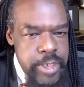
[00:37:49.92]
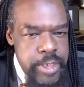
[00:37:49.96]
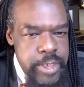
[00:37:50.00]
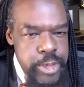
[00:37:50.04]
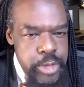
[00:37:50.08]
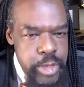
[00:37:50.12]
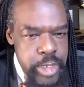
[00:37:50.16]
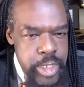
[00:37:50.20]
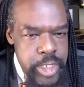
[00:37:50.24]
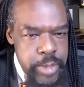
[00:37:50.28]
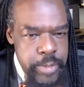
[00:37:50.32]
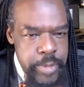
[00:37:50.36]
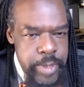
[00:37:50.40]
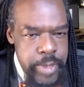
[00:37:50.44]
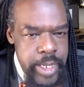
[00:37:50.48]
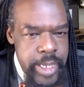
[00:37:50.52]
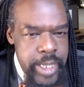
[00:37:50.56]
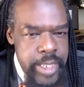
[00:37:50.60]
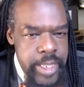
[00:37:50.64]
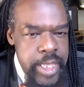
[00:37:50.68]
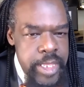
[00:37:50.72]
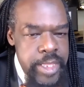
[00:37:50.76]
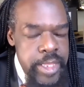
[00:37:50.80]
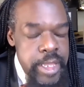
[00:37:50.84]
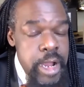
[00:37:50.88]
the week, and
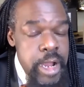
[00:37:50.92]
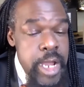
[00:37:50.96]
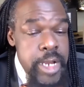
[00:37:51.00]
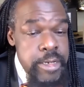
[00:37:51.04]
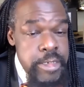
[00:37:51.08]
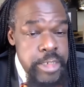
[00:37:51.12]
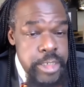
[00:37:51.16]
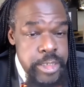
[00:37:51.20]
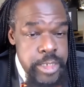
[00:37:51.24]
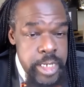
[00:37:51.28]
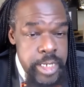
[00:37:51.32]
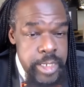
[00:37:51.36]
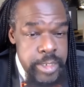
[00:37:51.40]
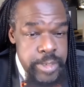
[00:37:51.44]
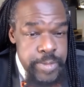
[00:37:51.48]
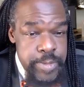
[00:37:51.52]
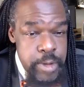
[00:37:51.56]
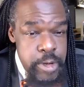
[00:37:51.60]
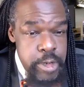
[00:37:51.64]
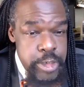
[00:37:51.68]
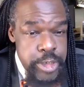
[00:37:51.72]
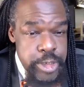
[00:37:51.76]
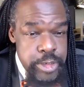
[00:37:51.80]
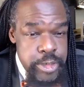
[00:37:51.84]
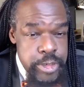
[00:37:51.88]
then their understudies
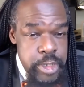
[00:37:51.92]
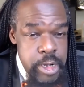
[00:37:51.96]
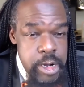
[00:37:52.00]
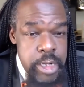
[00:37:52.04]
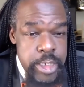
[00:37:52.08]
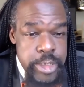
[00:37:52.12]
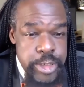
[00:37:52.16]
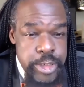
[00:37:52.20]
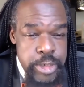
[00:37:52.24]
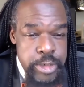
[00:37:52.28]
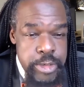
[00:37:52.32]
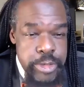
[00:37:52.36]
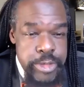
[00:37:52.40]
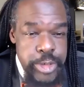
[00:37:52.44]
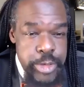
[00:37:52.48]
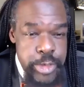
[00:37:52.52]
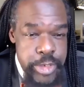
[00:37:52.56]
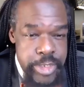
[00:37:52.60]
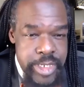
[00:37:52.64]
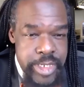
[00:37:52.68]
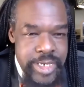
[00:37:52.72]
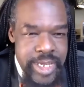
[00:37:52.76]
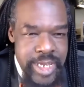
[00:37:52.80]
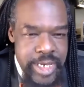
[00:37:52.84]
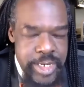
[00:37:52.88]
rehearsal are also during
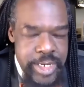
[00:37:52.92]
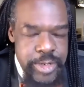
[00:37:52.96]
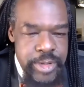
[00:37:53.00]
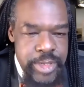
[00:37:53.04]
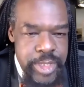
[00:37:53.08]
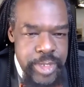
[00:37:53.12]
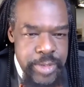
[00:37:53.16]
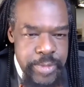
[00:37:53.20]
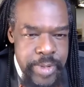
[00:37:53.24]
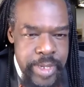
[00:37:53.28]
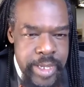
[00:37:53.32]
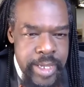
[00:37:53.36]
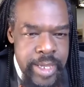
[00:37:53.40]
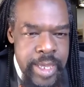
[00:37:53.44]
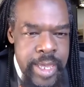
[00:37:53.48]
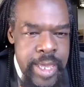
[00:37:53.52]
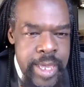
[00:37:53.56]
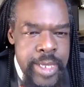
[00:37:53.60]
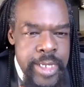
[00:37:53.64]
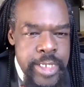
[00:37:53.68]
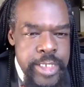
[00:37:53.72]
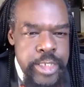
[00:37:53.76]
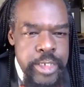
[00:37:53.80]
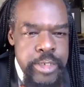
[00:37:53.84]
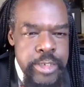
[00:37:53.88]
the day during the week.
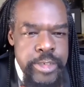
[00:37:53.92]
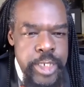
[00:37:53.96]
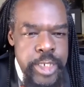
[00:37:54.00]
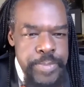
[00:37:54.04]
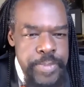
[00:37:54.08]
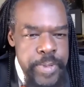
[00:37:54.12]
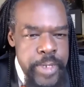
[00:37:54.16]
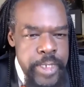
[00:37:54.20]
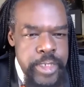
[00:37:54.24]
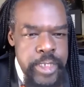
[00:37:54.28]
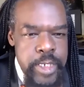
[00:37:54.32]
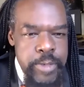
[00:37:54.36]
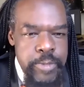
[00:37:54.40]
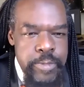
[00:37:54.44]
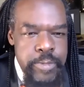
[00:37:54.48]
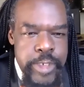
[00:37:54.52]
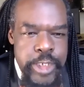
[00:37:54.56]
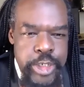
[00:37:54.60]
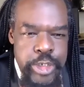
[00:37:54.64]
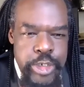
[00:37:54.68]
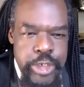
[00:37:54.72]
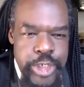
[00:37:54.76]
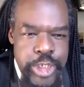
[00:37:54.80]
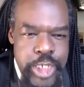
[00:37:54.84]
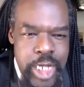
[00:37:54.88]
So it depends on what
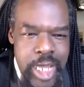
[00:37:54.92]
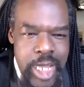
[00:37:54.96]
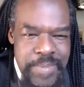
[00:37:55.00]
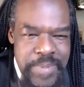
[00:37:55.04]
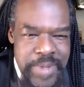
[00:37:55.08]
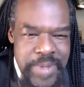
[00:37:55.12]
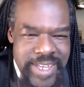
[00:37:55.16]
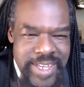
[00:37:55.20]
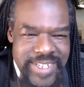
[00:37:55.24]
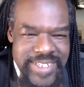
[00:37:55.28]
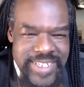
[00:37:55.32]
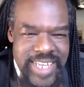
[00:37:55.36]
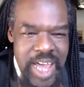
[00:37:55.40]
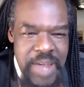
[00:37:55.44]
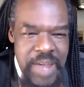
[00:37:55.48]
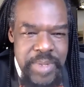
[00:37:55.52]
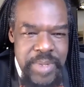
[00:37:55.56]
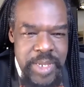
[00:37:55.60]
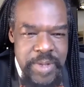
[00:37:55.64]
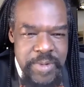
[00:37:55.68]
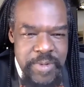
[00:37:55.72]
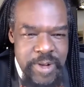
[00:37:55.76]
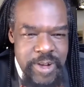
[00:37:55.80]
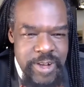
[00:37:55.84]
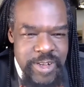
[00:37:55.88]
your job is, how
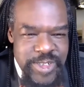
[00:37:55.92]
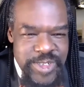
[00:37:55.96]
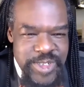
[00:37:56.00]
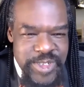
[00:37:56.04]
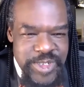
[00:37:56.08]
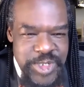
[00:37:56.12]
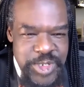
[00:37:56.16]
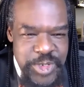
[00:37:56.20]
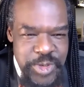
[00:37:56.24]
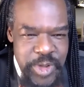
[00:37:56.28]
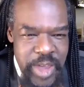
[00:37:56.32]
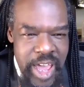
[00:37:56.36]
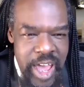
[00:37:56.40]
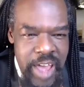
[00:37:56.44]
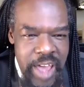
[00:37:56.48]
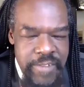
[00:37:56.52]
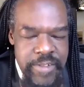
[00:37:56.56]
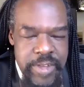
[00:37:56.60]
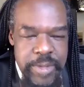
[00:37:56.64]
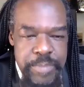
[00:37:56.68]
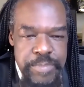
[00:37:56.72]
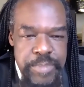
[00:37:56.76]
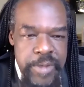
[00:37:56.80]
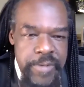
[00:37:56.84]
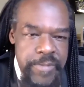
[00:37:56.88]
many rehearsals you have
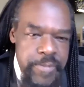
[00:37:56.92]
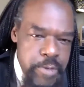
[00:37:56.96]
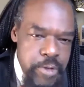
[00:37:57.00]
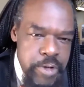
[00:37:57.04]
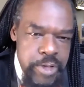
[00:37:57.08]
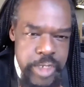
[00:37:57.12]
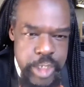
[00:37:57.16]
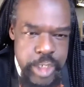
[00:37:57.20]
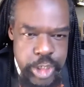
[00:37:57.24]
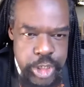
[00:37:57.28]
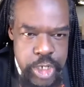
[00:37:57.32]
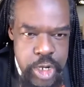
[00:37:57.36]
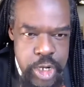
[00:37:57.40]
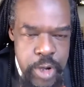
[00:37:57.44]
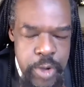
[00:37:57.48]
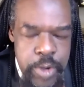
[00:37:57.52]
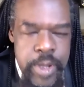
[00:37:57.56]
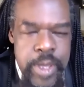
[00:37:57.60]
before the show.